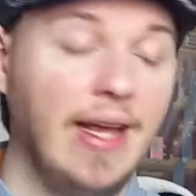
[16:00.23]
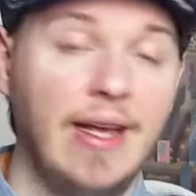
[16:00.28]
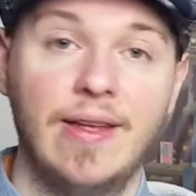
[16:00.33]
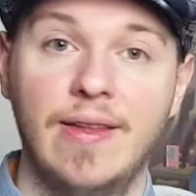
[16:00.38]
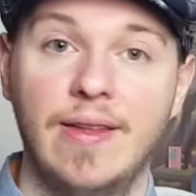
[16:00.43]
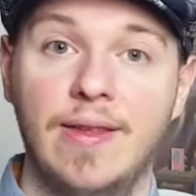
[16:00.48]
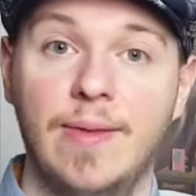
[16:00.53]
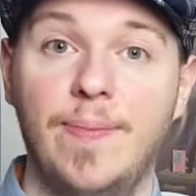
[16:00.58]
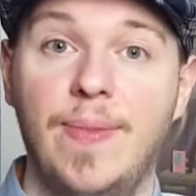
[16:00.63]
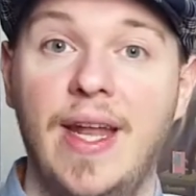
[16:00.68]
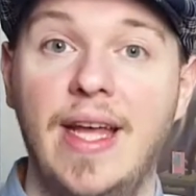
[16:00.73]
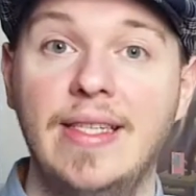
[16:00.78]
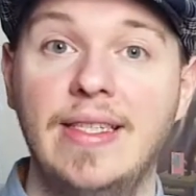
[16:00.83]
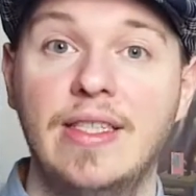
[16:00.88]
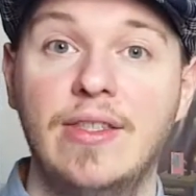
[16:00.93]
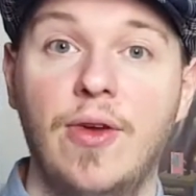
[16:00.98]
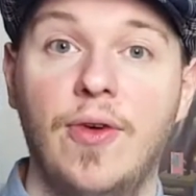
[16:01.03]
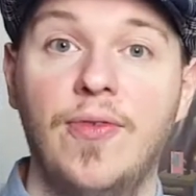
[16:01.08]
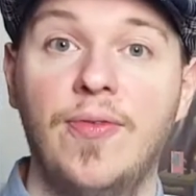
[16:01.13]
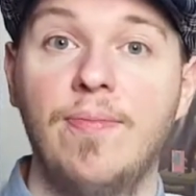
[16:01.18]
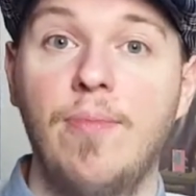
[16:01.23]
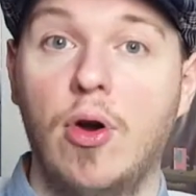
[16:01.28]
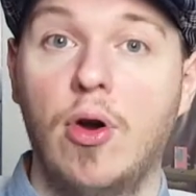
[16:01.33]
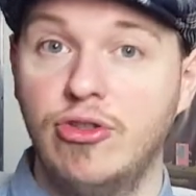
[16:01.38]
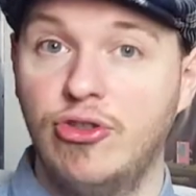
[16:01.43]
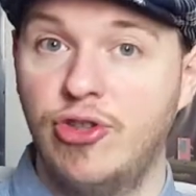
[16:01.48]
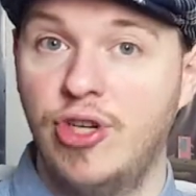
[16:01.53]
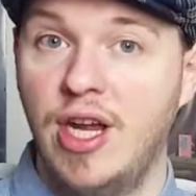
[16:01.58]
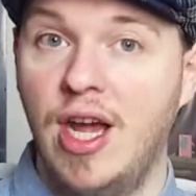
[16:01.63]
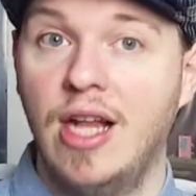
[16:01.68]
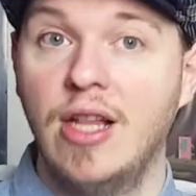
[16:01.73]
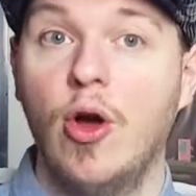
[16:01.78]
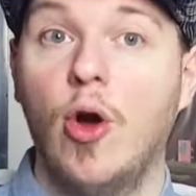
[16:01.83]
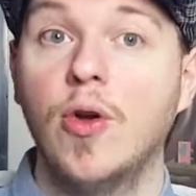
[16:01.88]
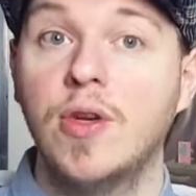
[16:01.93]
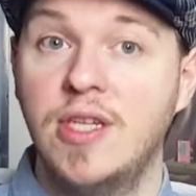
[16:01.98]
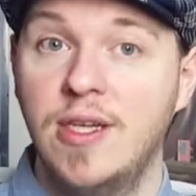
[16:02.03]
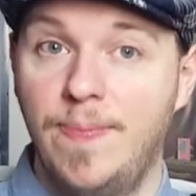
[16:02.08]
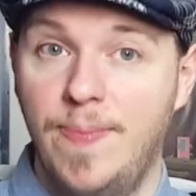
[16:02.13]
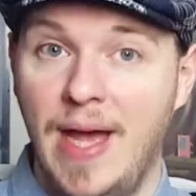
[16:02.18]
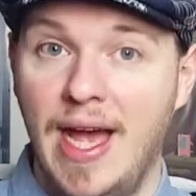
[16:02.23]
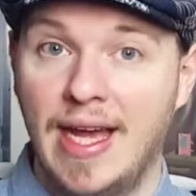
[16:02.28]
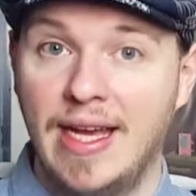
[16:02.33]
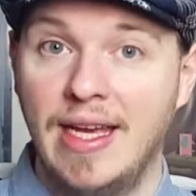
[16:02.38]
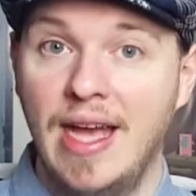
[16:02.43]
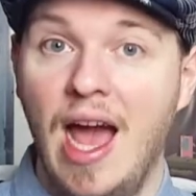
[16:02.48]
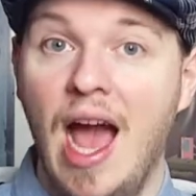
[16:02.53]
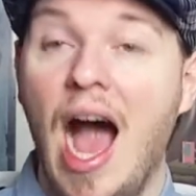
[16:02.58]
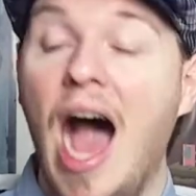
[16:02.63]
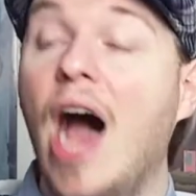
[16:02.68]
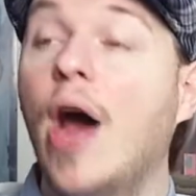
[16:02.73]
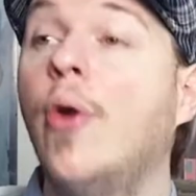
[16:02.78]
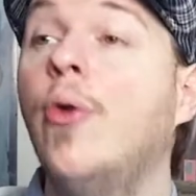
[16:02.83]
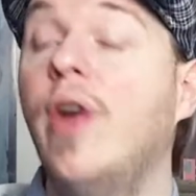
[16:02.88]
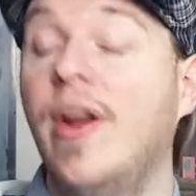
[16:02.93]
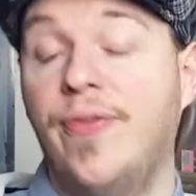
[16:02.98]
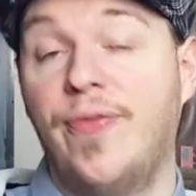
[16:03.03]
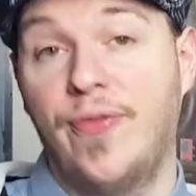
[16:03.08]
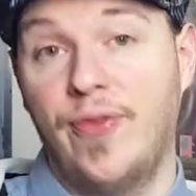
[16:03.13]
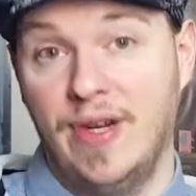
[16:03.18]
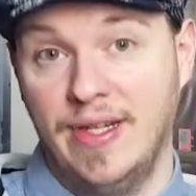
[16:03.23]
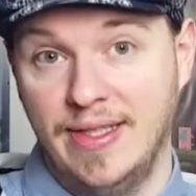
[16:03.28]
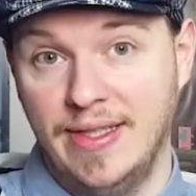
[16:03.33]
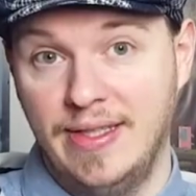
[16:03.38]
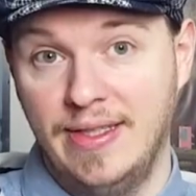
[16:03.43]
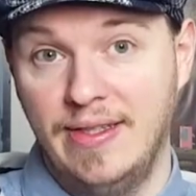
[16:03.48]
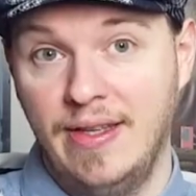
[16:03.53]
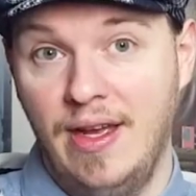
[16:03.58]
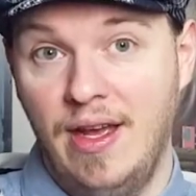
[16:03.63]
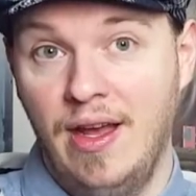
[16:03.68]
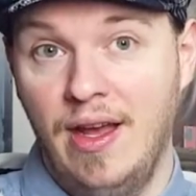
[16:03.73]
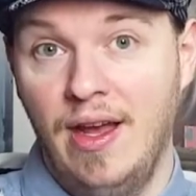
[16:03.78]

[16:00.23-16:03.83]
the places of Montreal or Quebec, are referenced.